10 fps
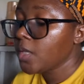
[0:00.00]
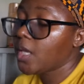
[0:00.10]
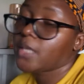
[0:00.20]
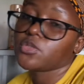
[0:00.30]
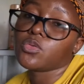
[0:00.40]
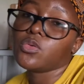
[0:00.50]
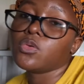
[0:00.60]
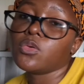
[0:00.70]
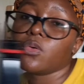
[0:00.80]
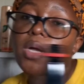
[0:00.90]
Yeah,
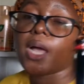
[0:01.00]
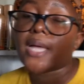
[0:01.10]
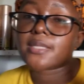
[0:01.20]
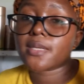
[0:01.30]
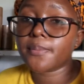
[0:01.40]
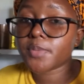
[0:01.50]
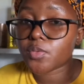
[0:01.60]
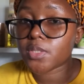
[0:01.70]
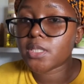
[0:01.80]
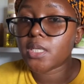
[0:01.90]
so I
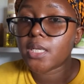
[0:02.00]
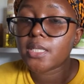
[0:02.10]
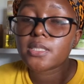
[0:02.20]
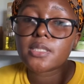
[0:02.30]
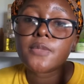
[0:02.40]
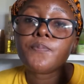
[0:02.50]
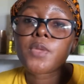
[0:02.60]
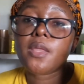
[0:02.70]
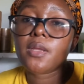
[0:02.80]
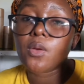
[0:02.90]
slept really late,
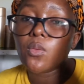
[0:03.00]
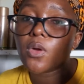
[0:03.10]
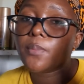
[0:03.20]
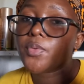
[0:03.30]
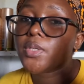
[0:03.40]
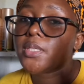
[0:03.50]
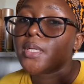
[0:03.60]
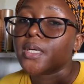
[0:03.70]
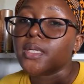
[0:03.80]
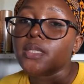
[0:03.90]
and then I woke up
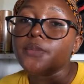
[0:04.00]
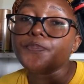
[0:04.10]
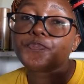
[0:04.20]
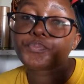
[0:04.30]
really early,